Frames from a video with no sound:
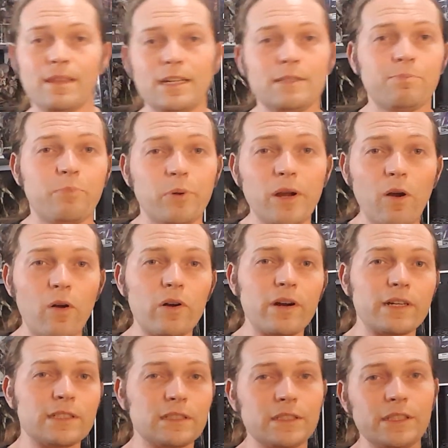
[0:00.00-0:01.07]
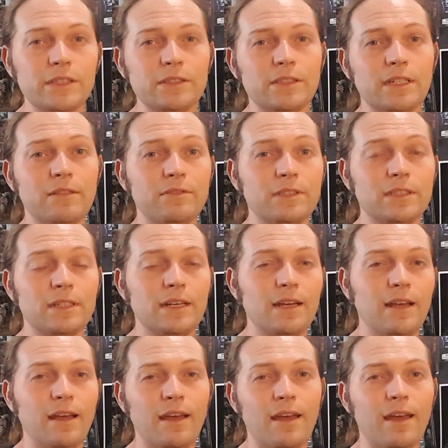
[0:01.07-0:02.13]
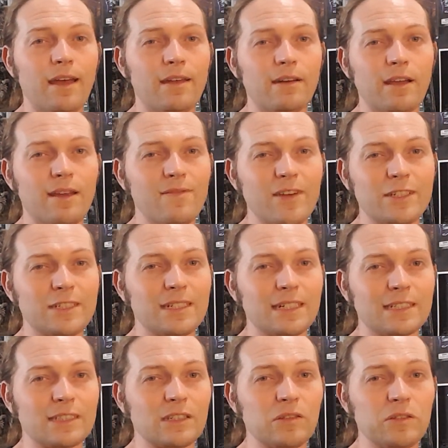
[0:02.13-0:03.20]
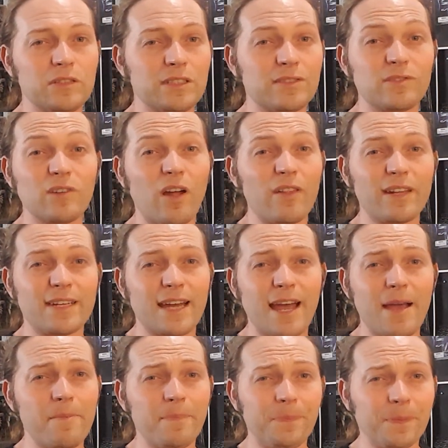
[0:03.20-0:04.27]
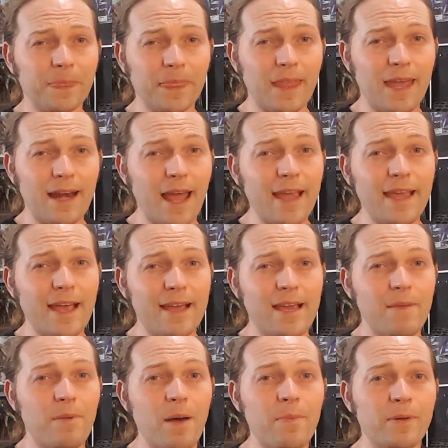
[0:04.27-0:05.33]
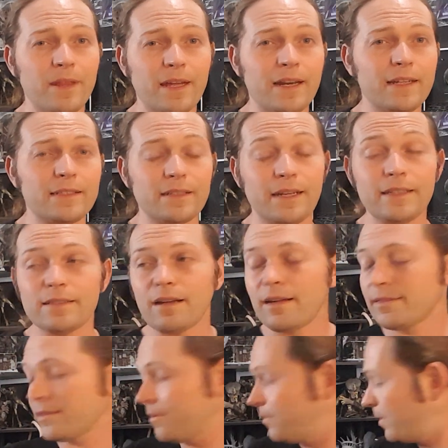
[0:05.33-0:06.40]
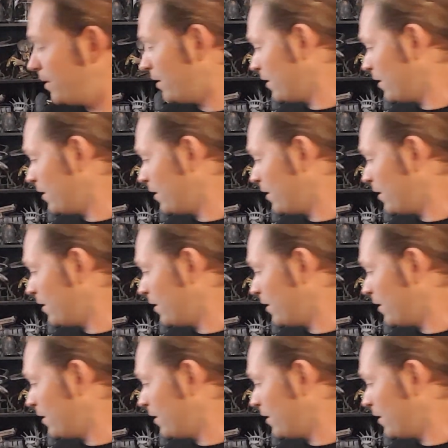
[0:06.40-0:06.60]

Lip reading: these pre-order exclusives and convention exclusives all the time, and I can't keep up with it. It's awesome.